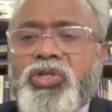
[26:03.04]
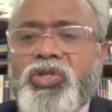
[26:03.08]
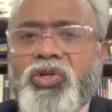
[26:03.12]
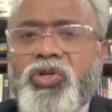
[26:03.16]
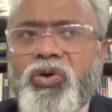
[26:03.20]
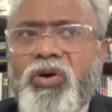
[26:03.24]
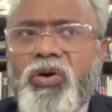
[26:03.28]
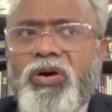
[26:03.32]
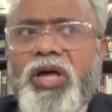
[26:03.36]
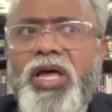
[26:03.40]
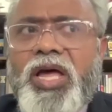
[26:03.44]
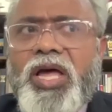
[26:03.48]

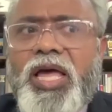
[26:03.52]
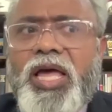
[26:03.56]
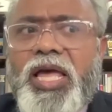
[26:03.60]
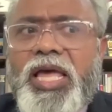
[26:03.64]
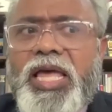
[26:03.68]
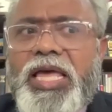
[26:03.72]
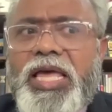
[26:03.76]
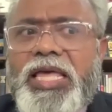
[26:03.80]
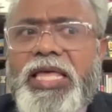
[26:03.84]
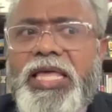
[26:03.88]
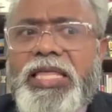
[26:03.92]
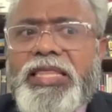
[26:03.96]
So
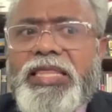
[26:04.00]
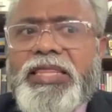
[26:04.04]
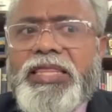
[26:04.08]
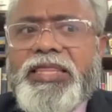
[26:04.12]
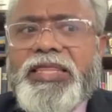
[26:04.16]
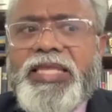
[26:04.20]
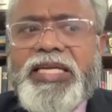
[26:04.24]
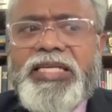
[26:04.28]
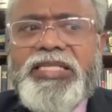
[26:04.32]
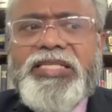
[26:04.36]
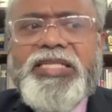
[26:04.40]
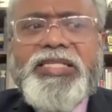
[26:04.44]

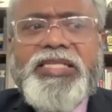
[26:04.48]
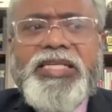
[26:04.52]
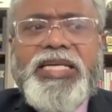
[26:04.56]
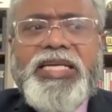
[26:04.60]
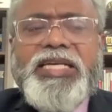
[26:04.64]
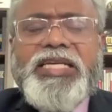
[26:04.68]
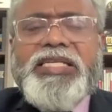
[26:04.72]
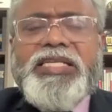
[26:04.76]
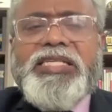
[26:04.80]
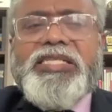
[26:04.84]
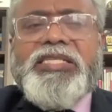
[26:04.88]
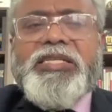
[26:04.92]
this
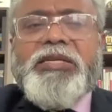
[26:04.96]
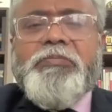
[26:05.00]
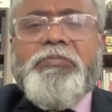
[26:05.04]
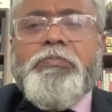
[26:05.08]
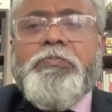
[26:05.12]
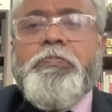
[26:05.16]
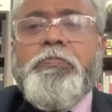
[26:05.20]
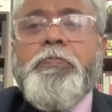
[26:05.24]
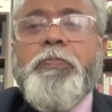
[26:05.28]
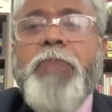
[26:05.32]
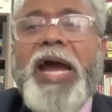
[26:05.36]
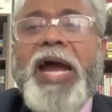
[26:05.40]
is
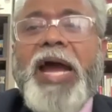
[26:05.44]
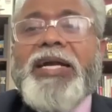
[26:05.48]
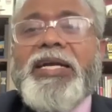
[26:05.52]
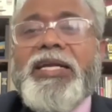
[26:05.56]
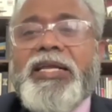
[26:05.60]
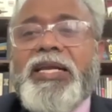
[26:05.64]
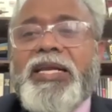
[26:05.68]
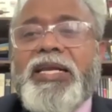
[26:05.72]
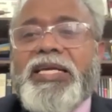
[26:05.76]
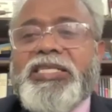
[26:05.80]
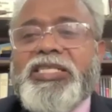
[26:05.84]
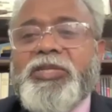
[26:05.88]

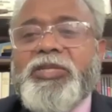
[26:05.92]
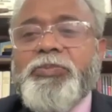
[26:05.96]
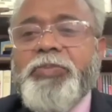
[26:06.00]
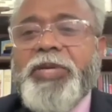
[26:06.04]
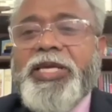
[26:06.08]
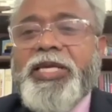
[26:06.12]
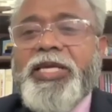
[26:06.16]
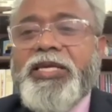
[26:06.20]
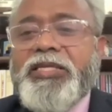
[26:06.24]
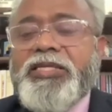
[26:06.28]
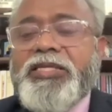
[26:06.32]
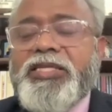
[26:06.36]
battle
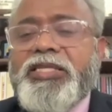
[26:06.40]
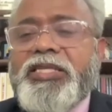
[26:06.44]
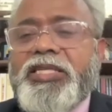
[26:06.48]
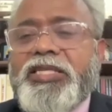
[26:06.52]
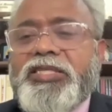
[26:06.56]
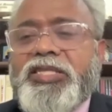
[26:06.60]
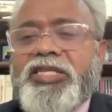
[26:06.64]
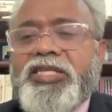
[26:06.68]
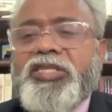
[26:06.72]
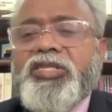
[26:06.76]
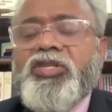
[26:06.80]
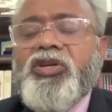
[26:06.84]
experience.
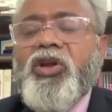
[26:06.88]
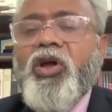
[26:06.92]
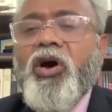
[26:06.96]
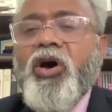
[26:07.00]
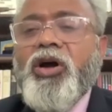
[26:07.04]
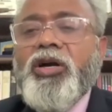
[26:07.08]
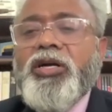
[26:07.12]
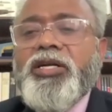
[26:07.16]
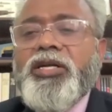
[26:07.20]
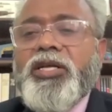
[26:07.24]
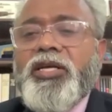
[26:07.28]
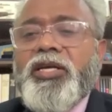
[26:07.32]
This is
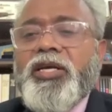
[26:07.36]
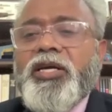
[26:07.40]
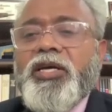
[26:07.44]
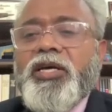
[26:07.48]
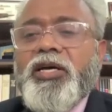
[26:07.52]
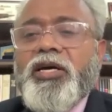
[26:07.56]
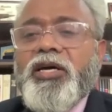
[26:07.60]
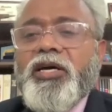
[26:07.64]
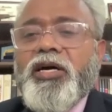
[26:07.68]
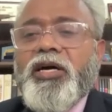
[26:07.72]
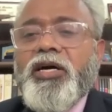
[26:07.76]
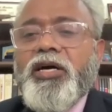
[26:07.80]
not
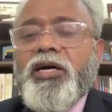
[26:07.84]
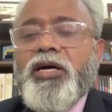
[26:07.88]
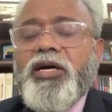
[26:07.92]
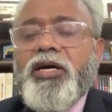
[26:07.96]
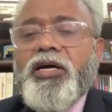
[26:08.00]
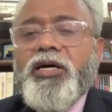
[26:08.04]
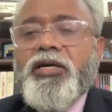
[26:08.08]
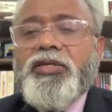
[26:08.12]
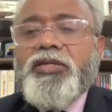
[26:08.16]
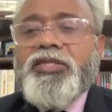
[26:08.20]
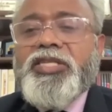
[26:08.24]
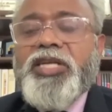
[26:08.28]

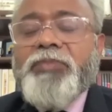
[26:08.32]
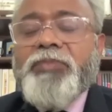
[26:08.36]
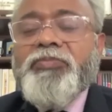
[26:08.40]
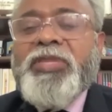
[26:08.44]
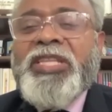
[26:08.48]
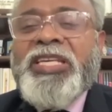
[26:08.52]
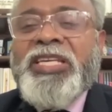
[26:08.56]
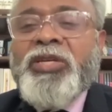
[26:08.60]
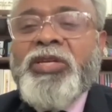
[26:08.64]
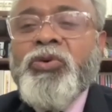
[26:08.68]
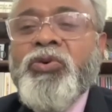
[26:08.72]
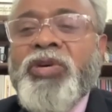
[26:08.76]
uh,
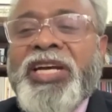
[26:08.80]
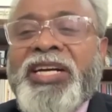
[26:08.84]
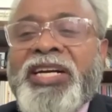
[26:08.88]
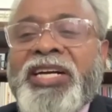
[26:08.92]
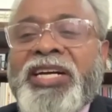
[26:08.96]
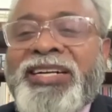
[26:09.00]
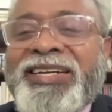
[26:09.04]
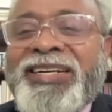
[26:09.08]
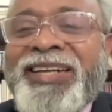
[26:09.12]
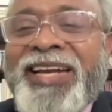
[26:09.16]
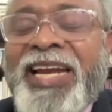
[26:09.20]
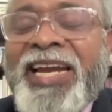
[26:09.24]
something you
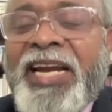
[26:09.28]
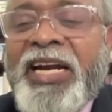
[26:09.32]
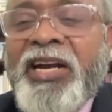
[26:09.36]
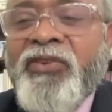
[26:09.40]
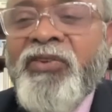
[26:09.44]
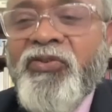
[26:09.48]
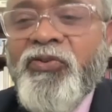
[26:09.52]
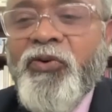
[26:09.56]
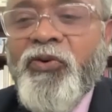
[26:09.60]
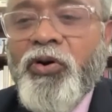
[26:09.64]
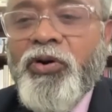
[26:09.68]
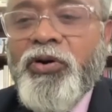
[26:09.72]
get
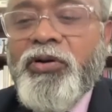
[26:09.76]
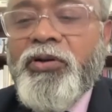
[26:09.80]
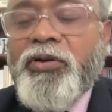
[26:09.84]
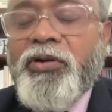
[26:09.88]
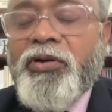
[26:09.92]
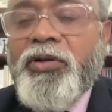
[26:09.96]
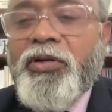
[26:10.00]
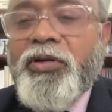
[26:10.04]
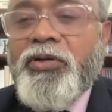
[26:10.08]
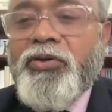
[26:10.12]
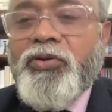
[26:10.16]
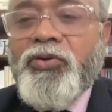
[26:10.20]
trained for
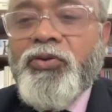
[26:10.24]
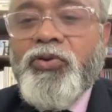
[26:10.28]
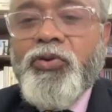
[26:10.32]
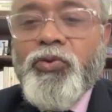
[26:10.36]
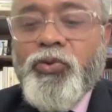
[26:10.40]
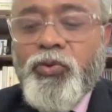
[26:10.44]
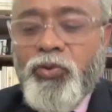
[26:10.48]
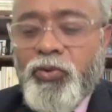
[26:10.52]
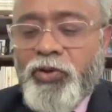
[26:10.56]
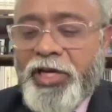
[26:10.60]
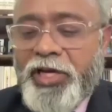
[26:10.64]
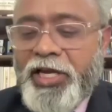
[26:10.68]
to
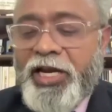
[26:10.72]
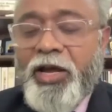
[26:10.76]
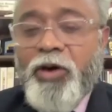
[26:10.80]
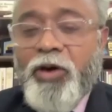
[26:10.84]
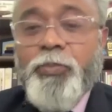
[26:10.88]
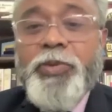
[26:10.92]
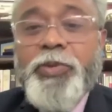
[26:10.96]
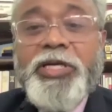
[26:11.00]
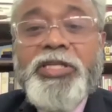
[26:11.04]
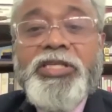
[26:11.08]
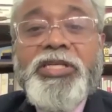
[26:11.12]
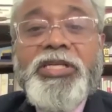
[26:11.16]
do an
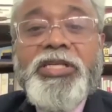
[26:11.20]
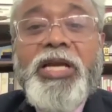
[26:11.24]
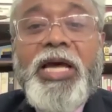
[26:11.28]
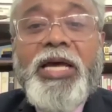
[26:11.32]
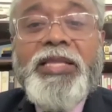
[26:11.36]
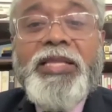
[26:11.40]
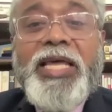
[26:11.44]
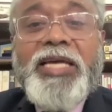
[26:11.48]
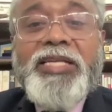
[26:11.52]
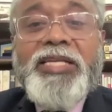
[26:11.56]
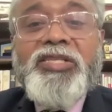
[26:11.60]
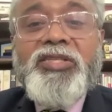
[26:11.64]
operation,
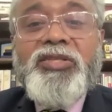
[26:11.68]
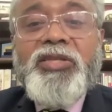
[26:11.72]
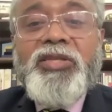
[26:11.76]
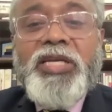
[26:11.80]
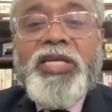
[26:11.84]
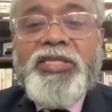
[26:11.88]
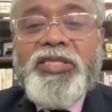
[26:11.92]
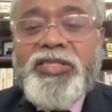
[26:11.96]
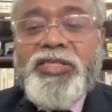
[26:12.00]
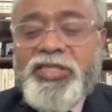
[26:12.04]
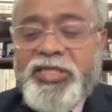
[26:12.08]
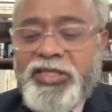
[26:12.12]
and that's
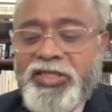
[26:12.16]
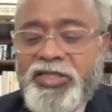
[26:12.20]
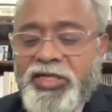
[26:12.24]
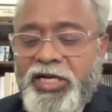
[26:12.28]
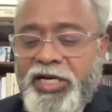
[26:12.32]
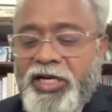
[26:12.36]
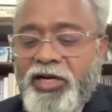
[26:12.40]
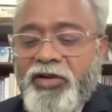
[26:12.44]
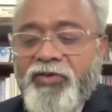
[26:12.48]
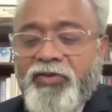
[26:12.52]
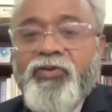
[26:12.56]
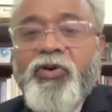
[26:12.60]
that's just
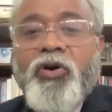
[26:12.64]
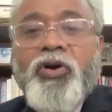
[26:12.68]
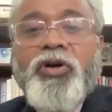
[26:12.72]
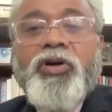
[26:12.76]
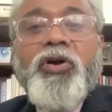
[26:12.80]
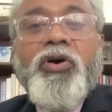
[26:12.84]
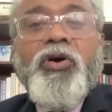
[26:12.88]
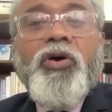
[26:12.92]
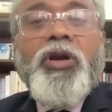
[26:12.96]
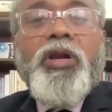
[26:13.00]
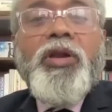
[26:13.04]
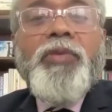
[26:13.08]
kind of
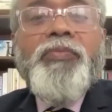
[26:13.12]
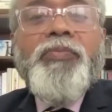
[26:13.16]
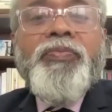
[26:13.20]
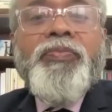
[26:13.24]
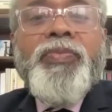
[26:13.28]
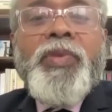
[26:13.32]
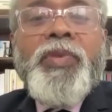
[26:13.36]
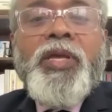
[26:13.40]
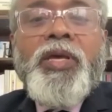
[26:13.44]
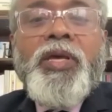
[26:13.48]
not all.